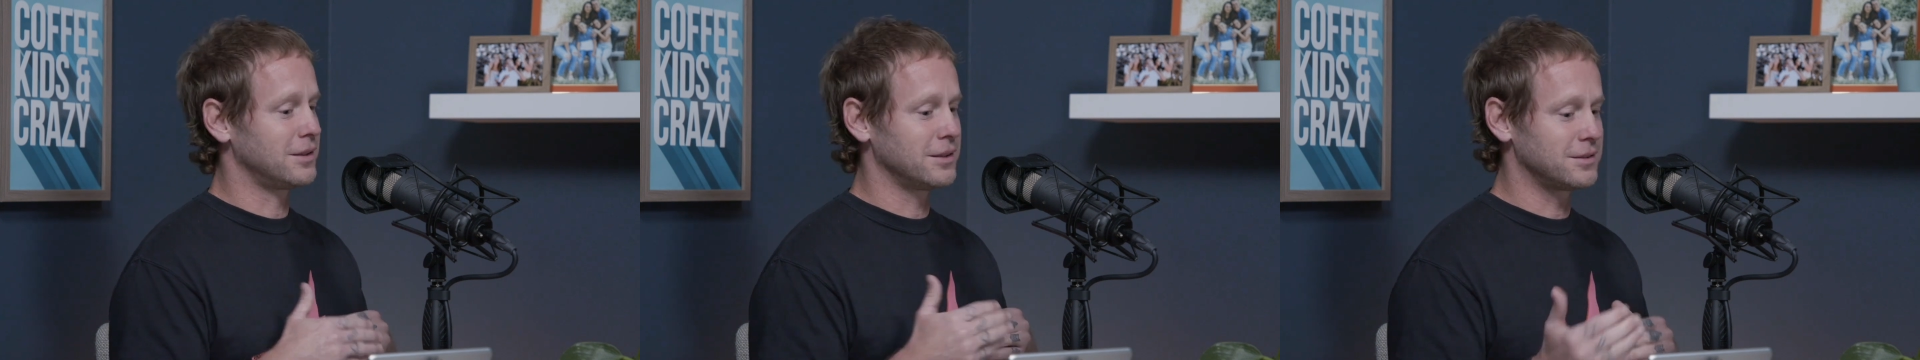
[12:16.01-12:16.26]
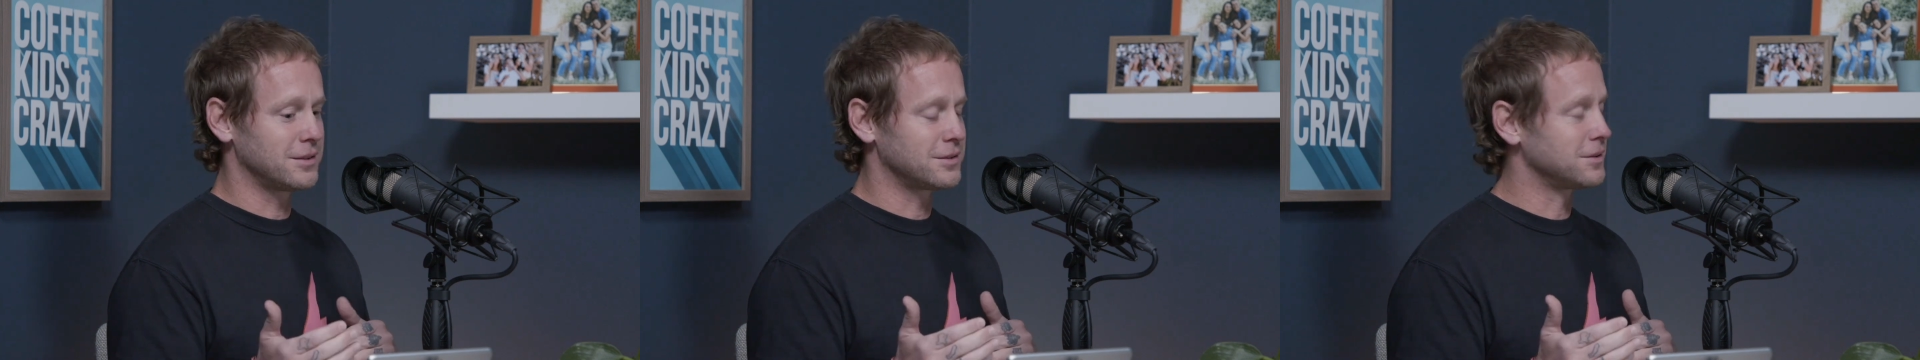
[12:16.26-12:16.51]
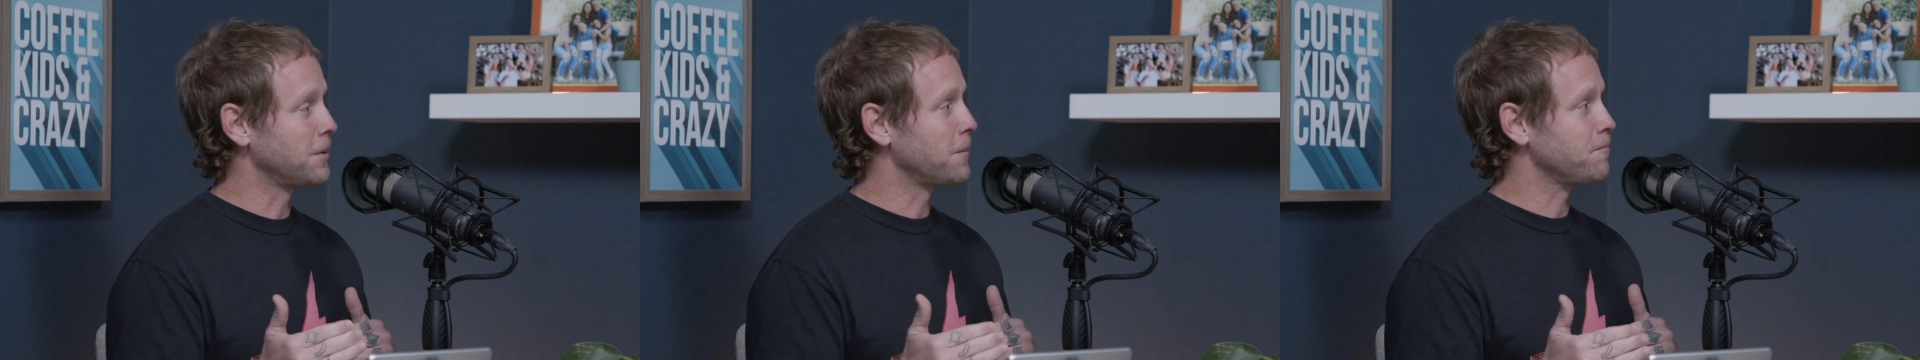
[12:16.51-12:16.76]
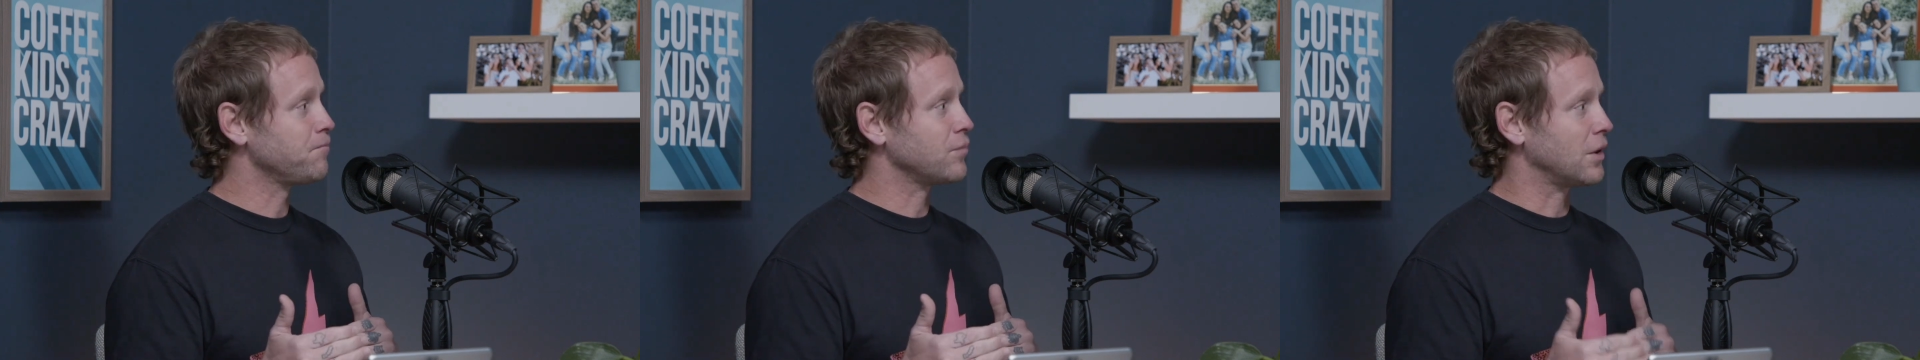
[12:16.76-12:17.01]
This is
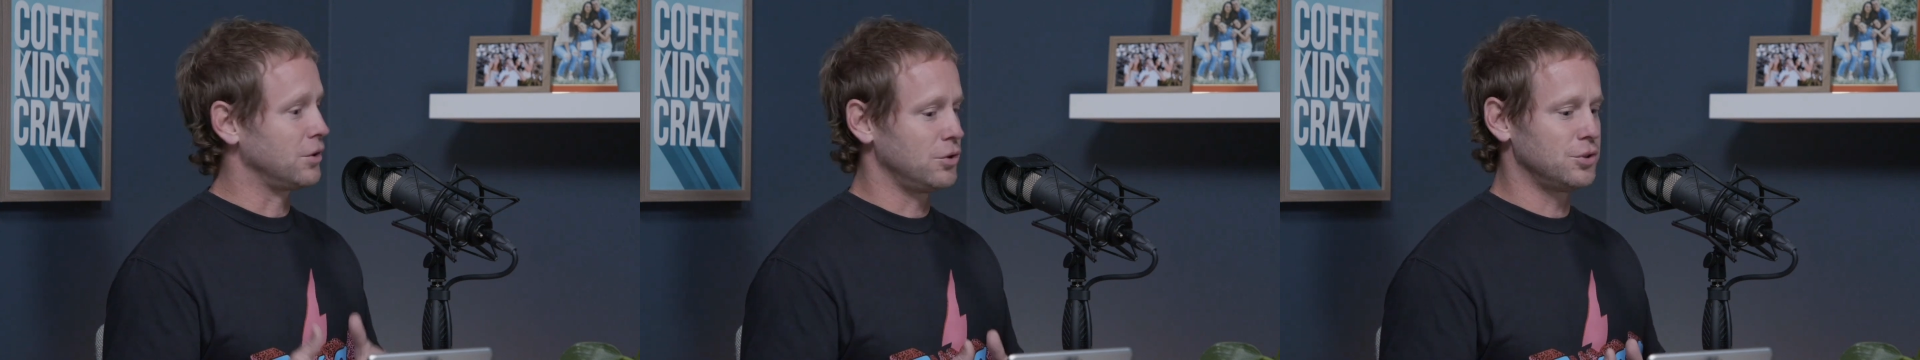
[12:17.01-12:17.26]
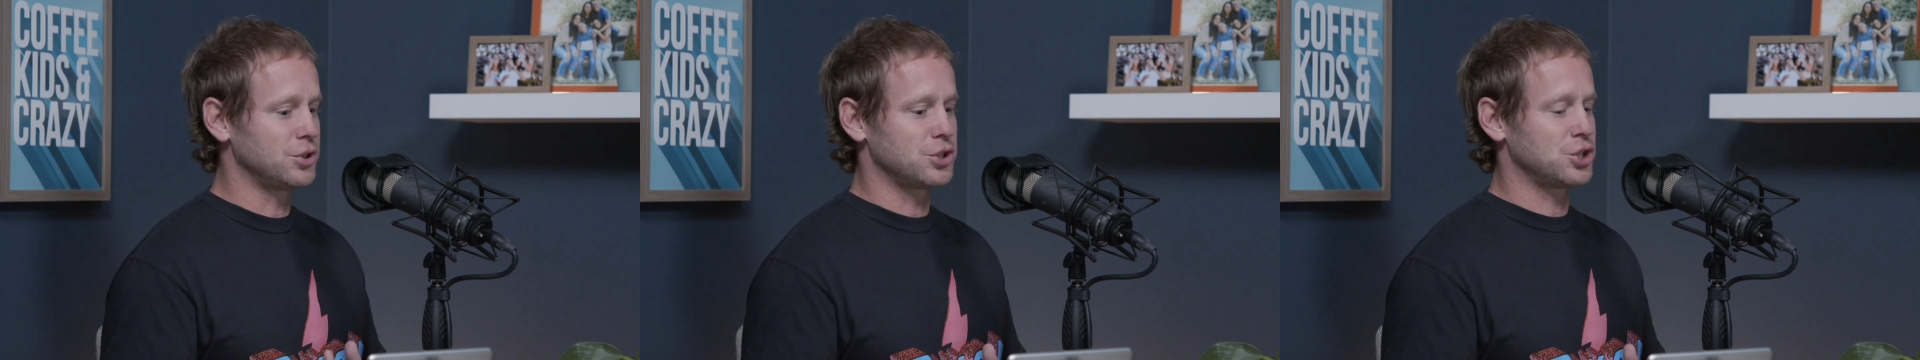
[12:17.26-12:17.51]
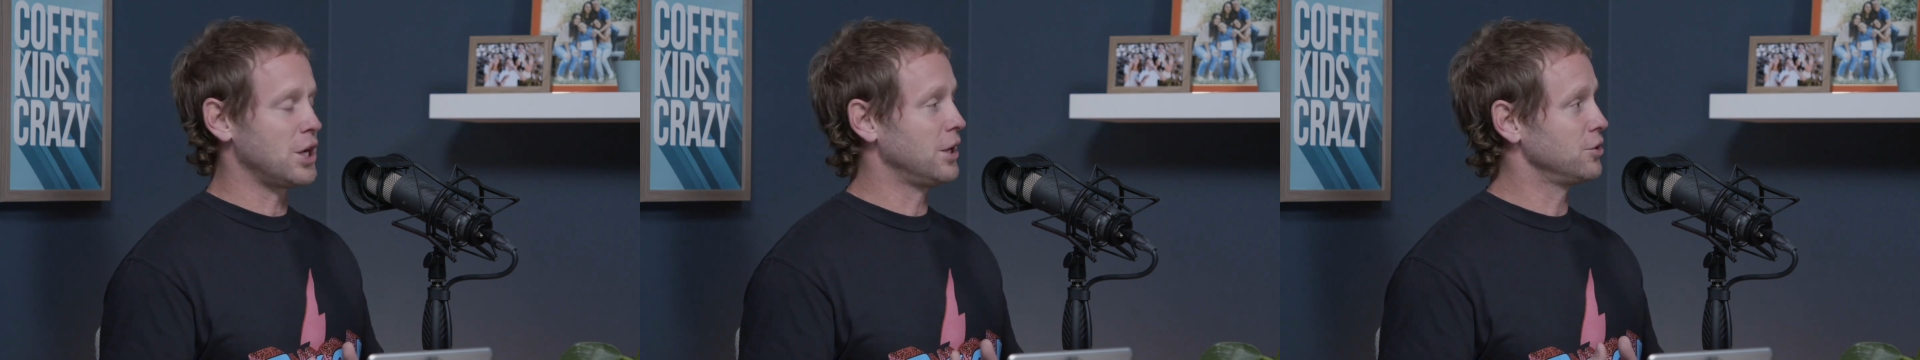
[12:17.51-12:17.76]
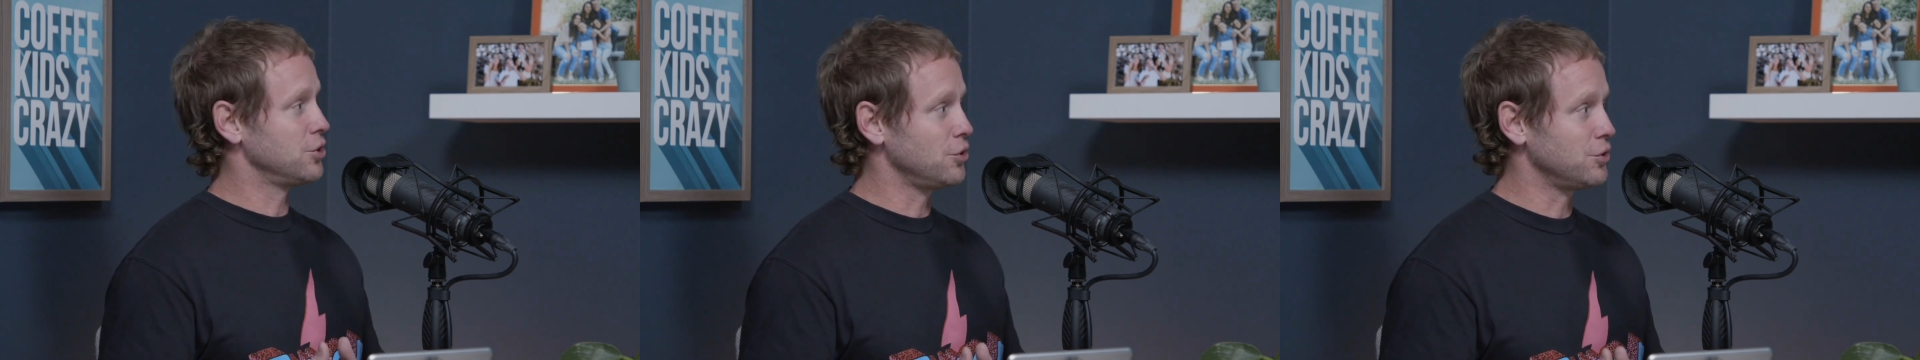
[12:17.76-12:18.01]
you should
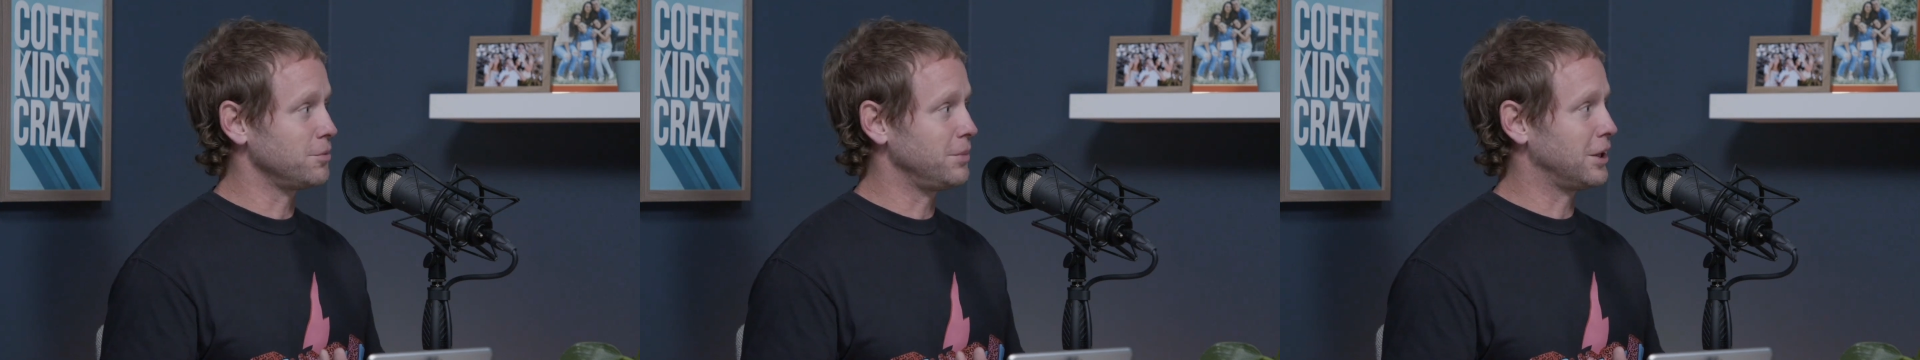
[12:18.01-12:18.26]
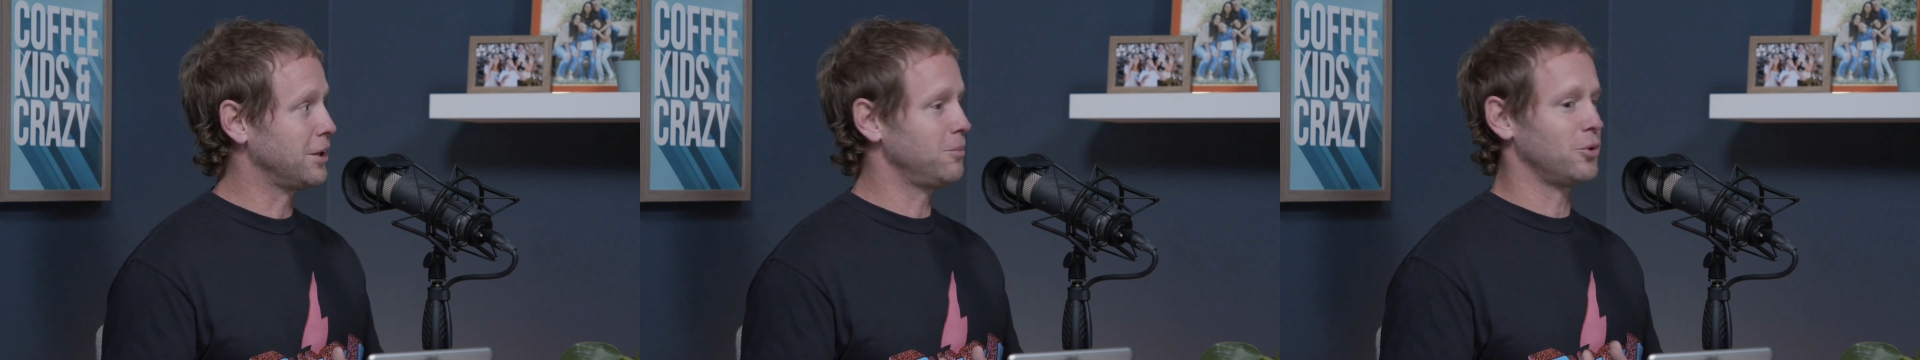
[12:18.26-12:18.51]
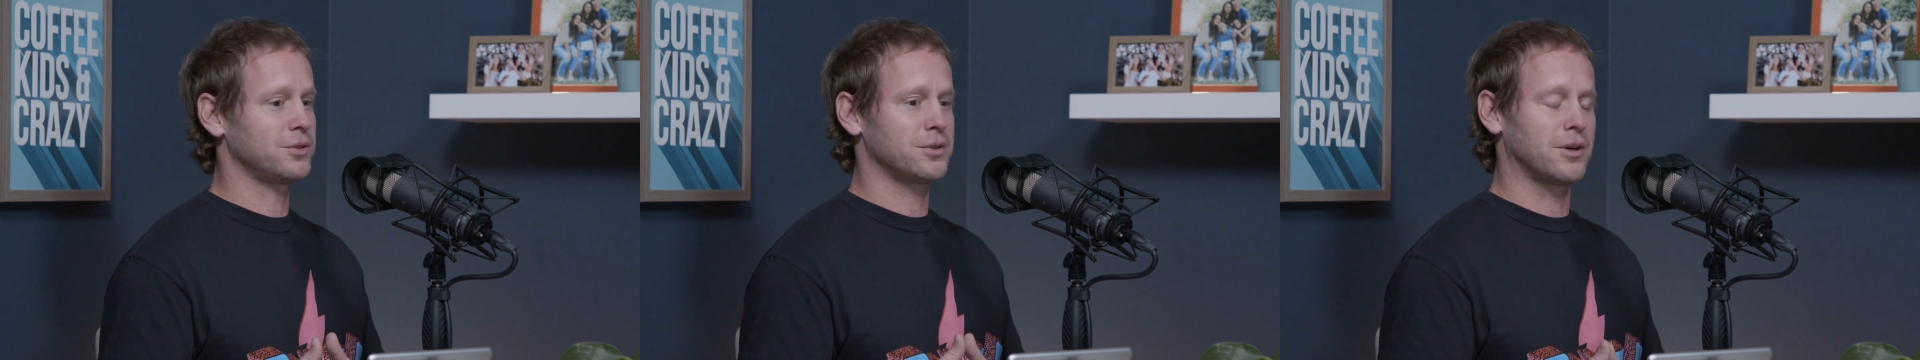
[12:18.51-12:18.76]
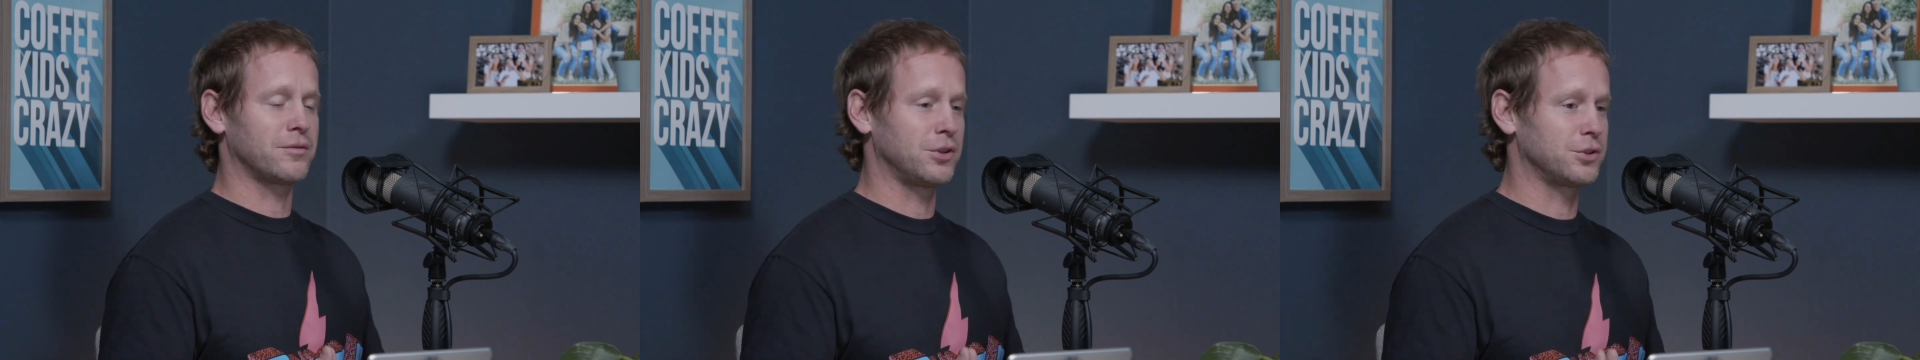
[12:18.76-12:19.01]
change. You should become more soft.